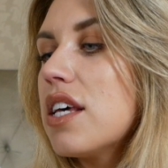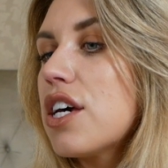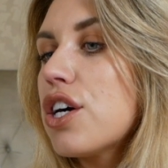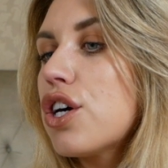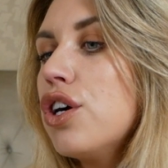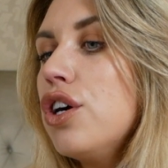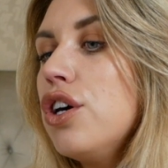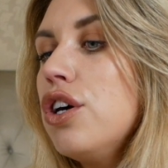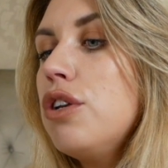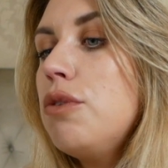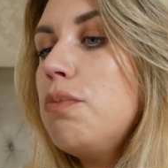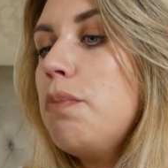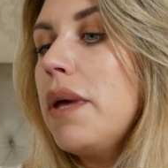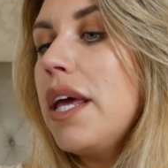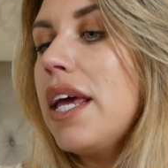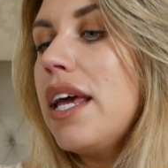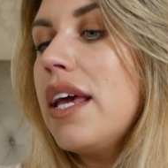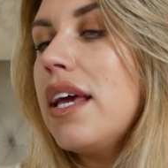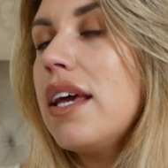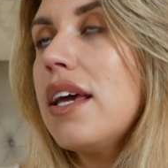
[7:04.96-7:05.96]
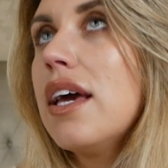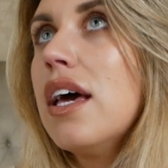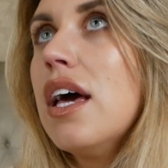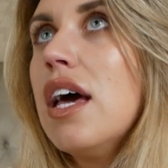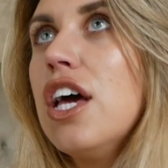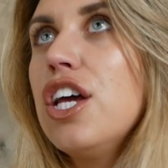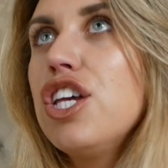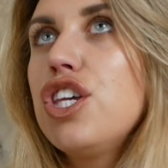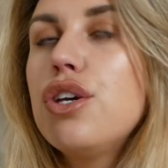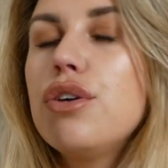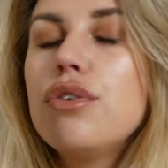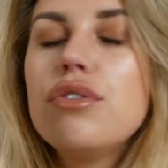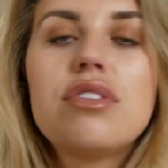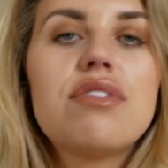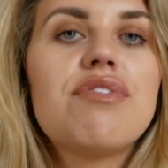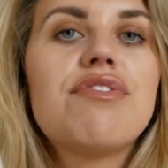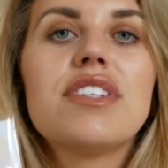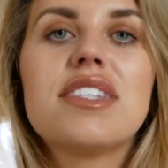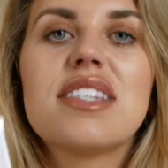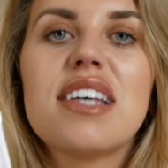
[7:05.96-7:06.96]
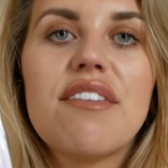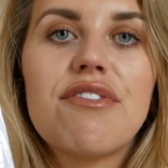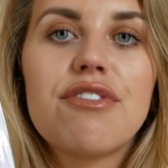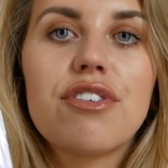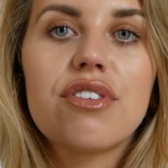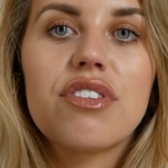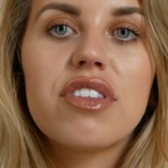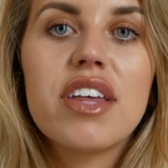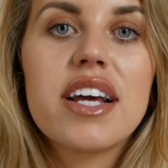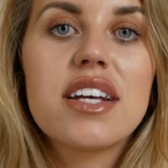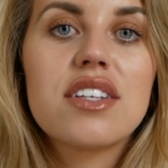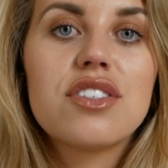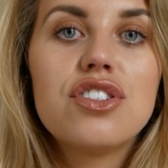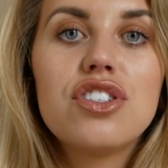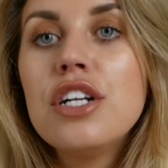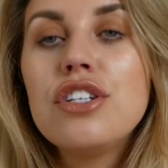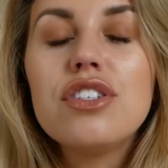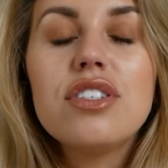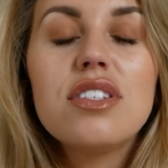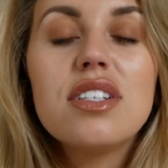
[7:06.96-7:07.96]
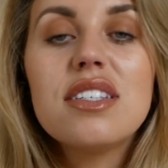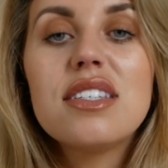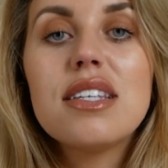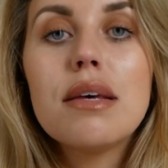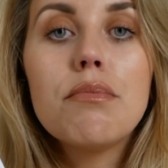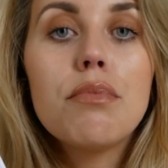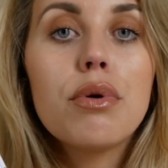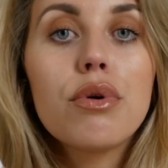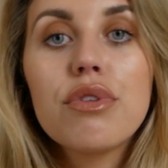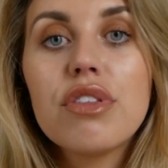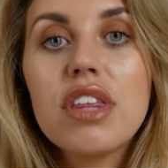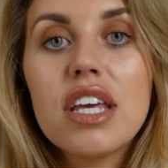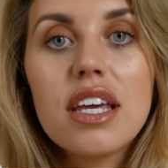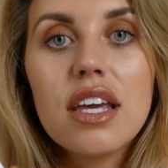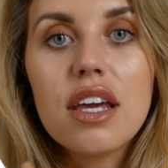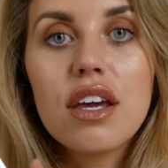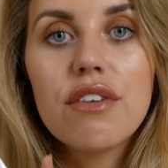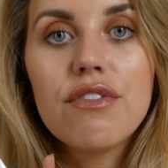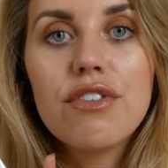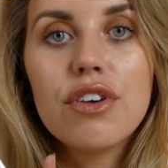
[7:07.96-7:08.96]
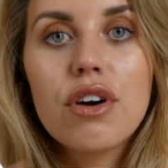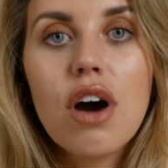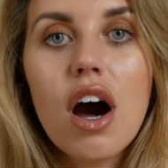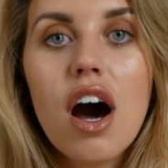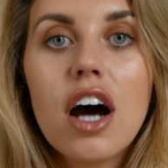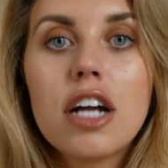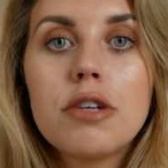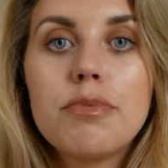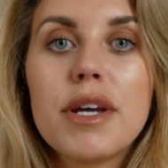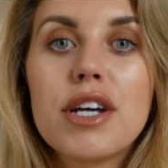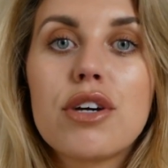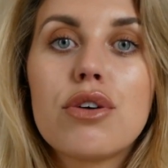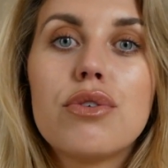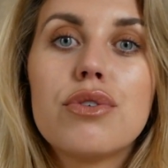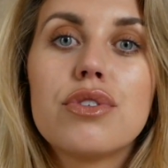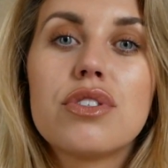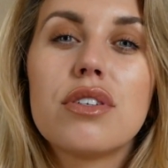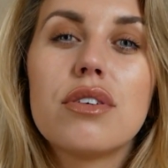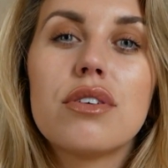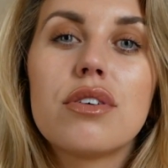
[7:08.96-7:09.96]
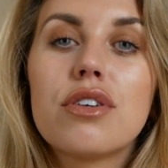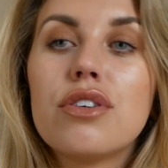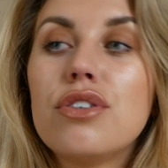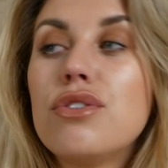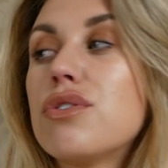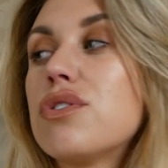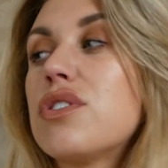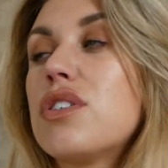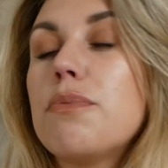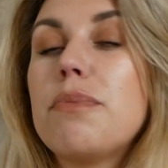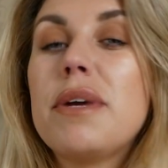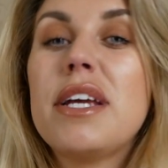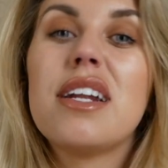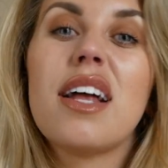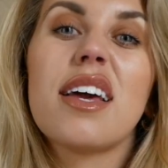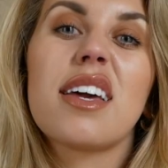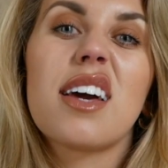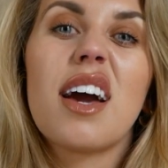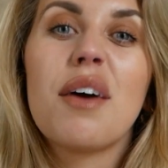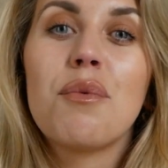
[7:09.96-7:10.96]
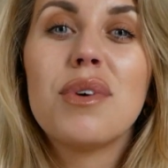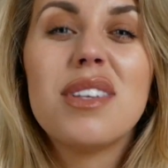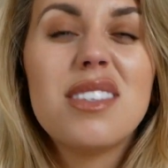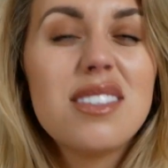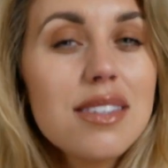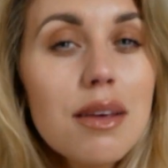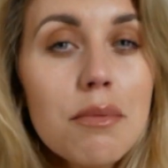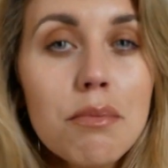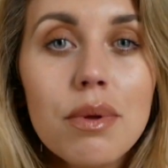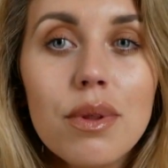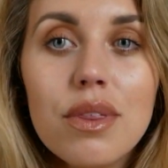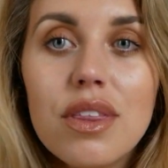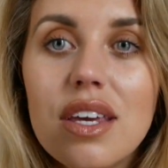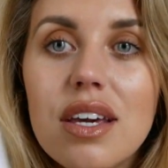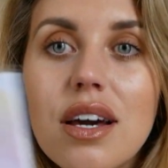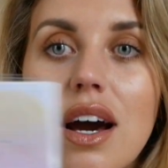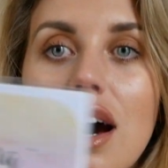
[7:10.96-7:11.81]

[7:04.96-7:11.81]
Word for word: that could be used for several things. Just a simple thinking of you card, but it could also be like a word sympathy